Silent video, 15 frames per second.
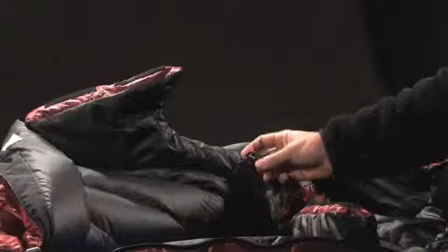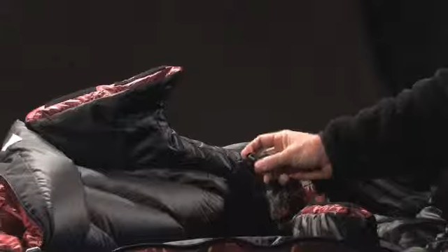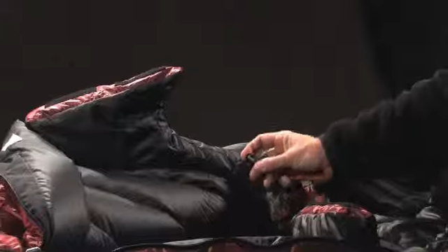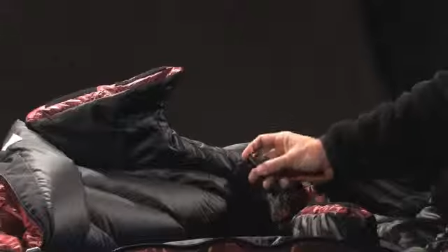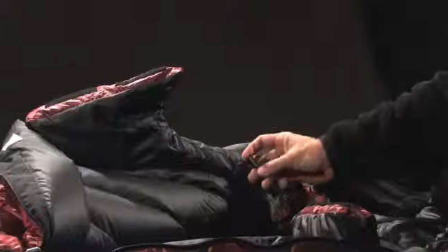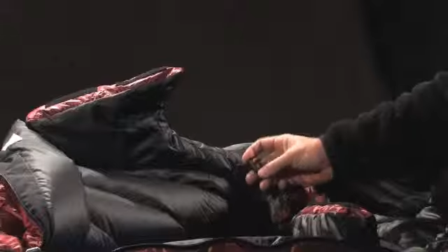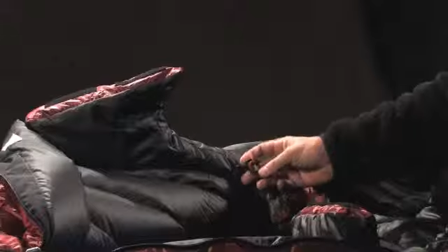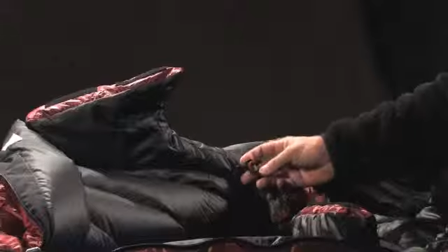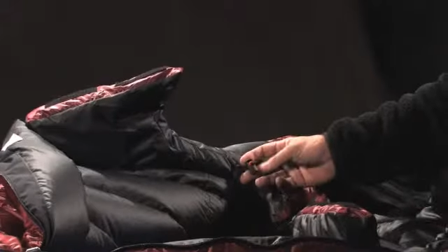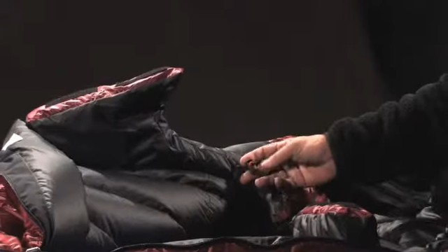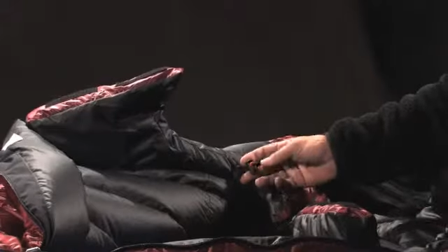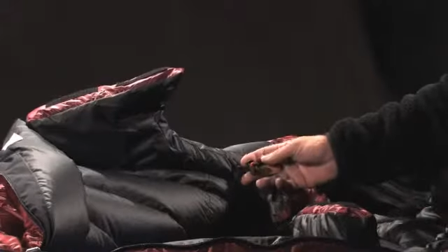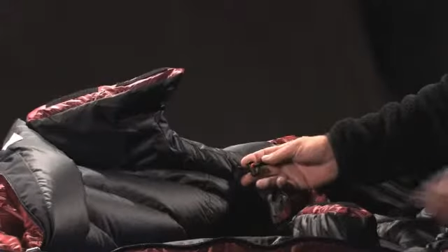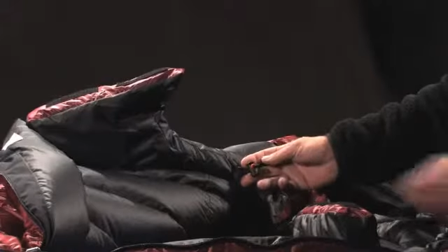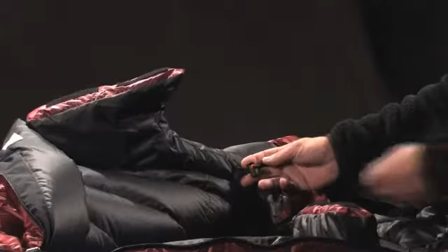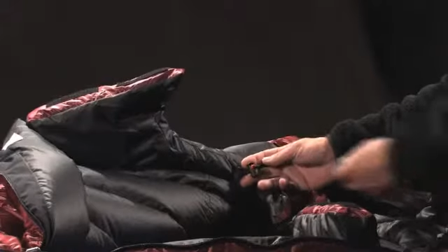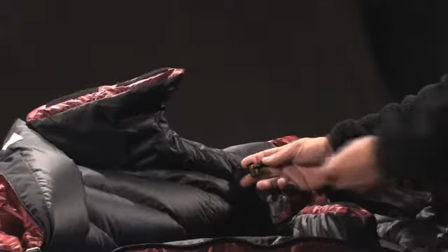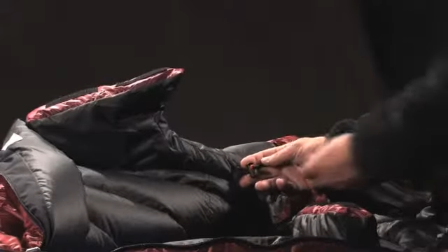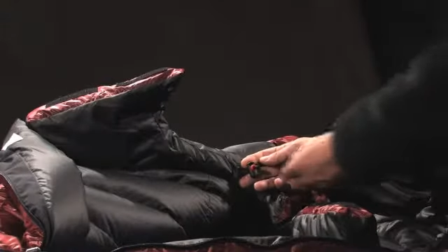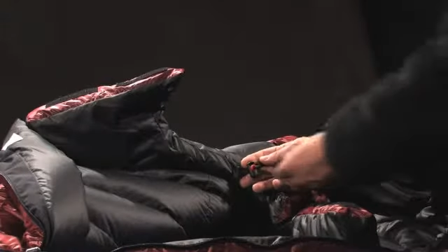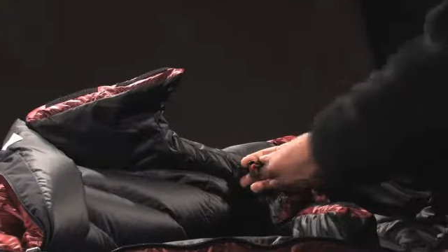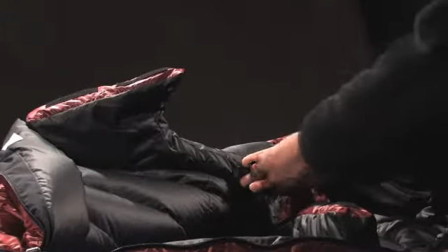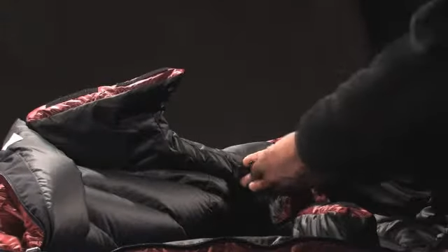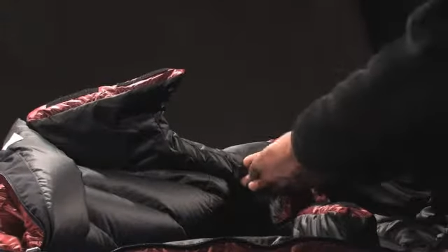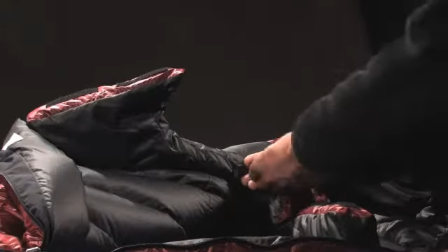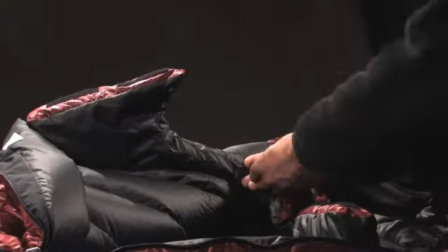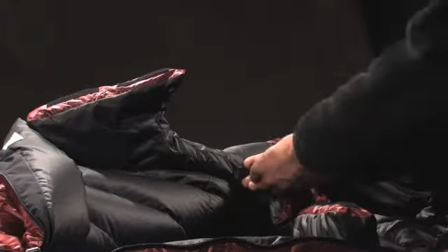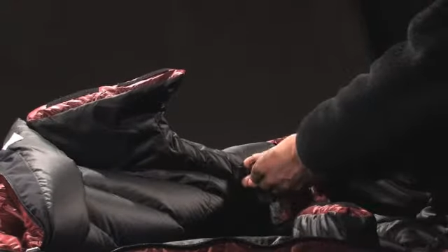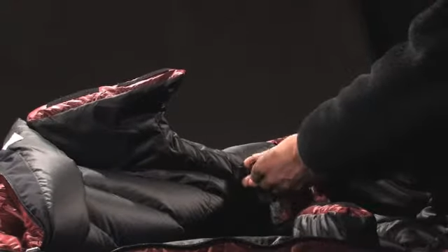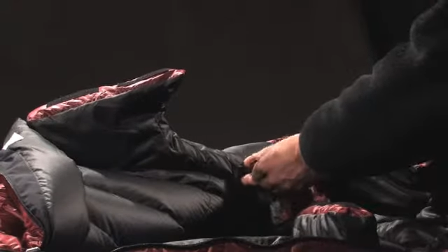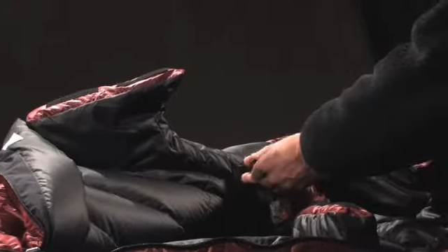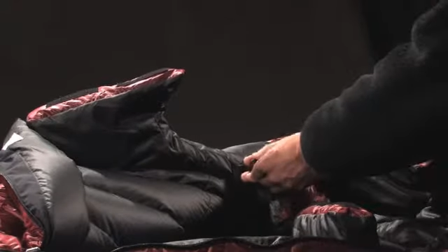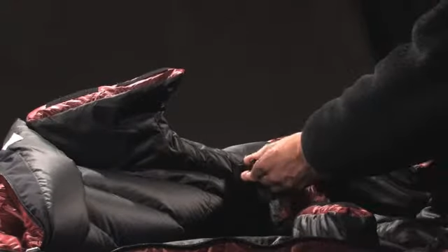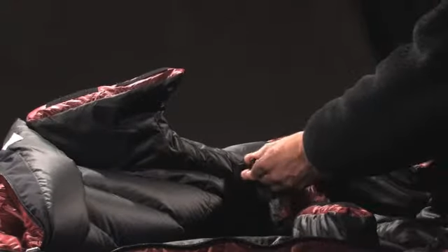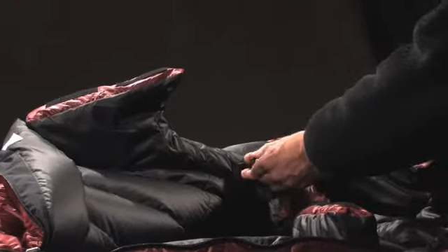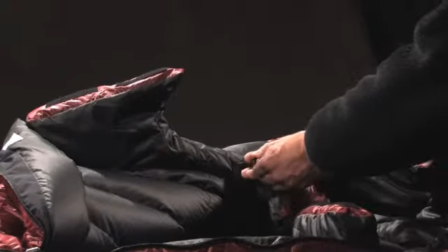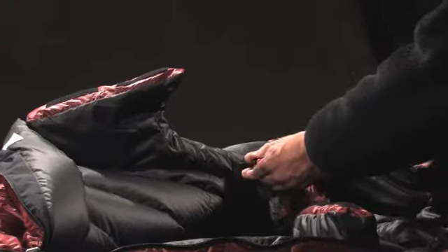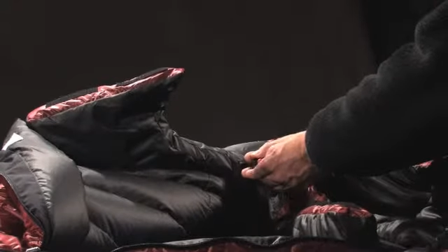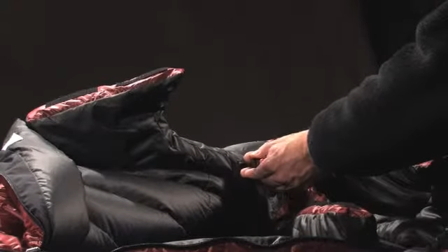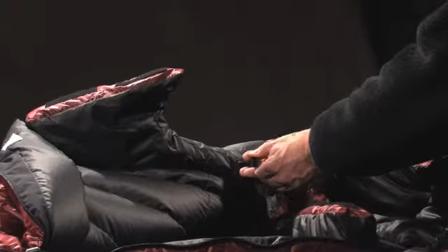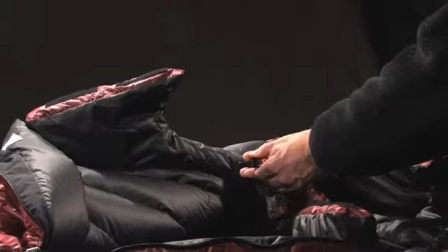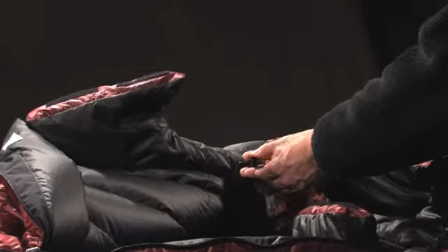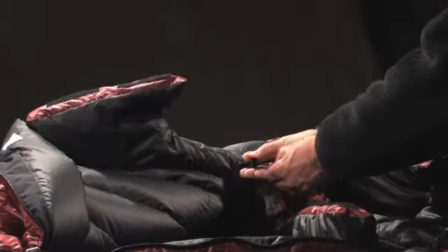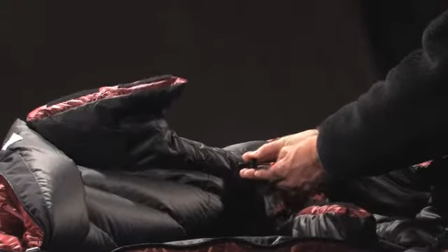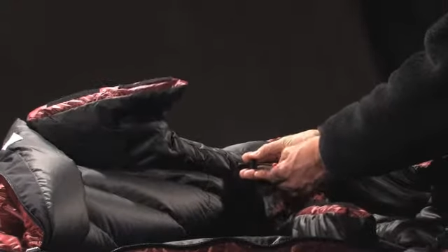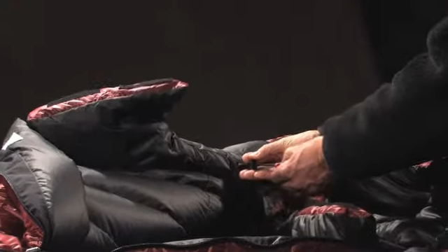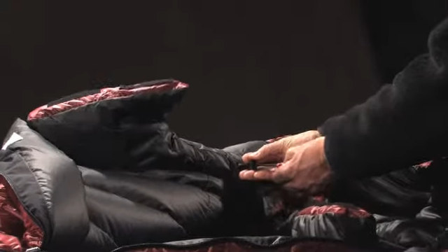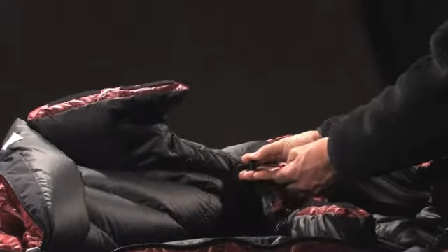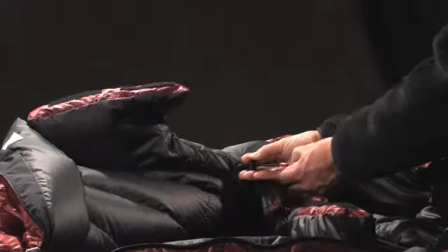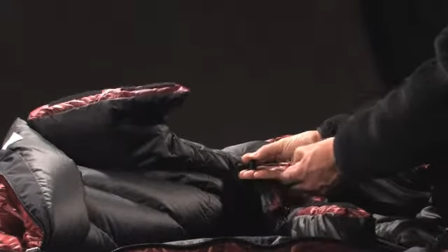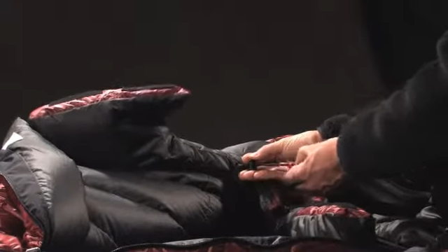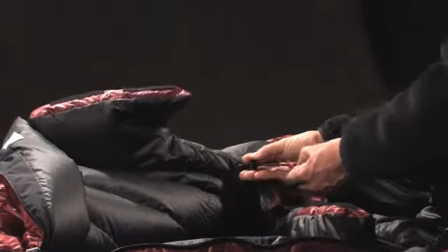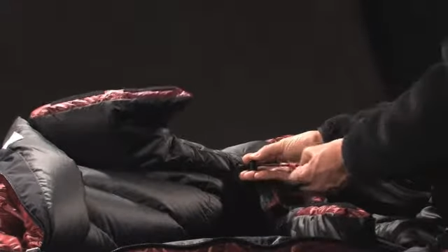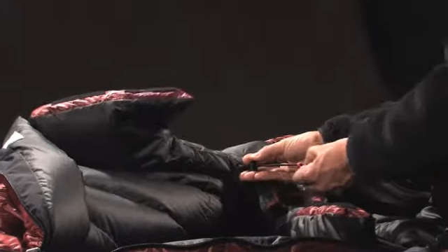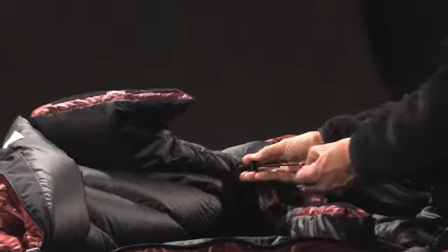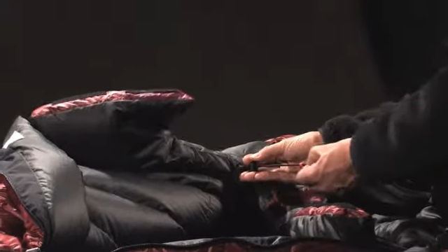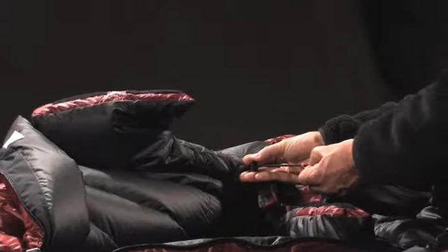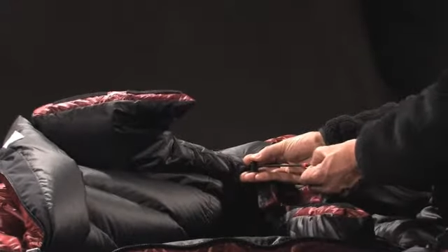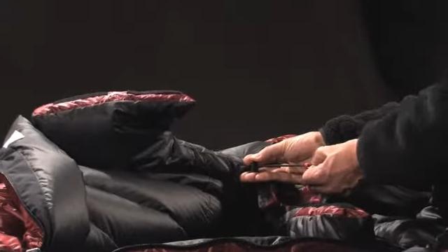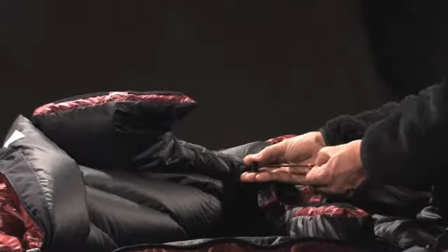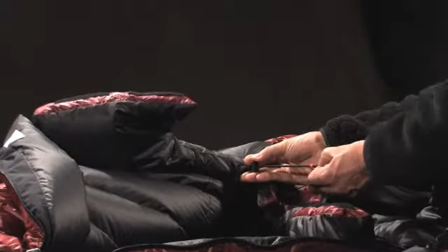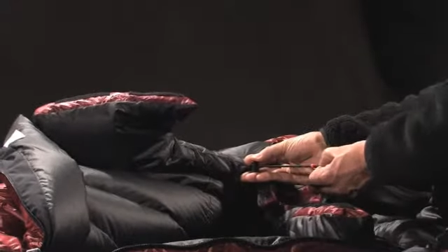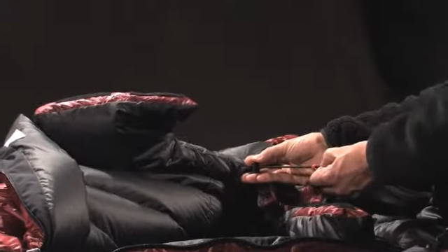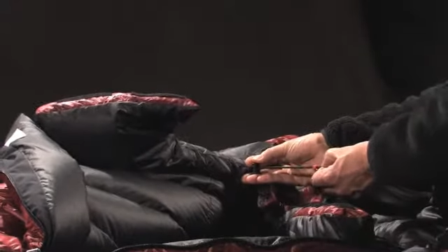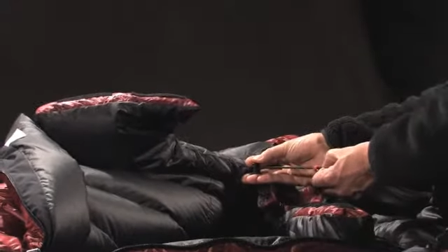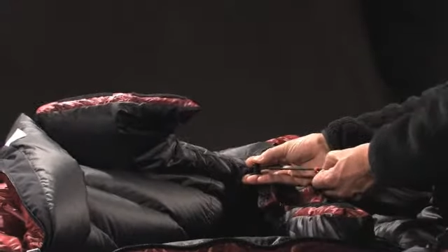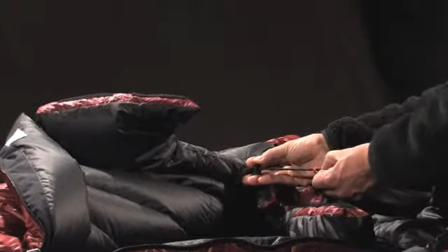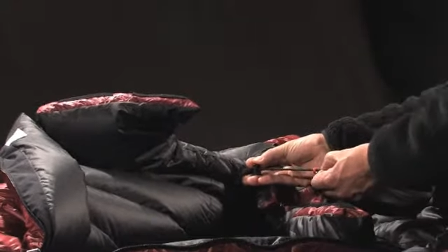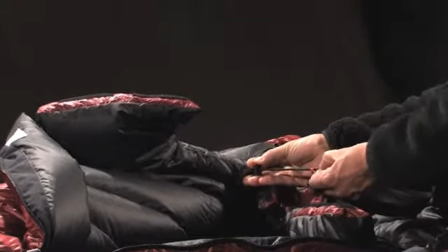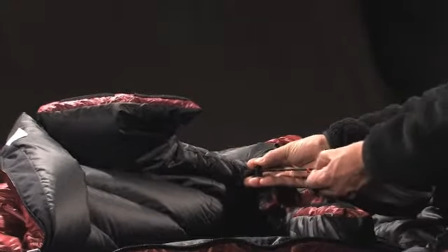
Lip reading: Nobody's mouth can be seen.